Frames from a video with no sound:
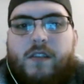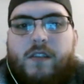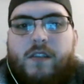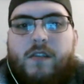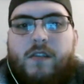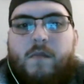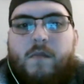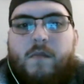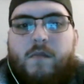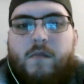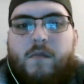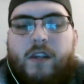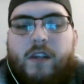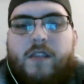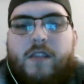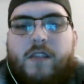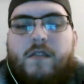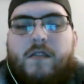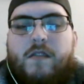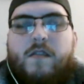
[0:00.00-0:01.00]
some
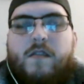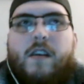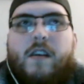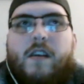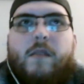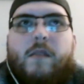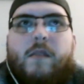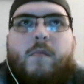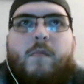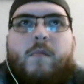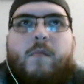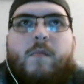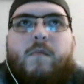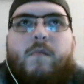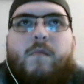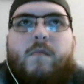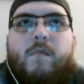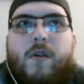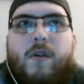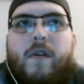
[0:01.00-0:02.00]
places, like
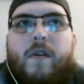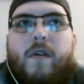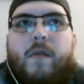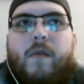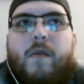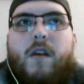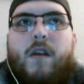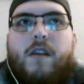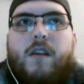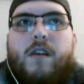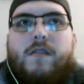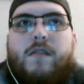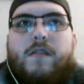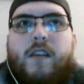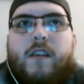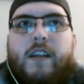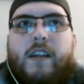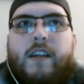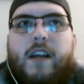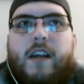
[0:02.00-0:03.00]
brewery wise,
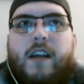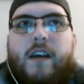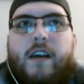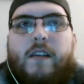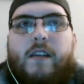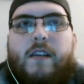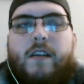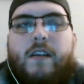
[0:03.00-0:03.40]
like that,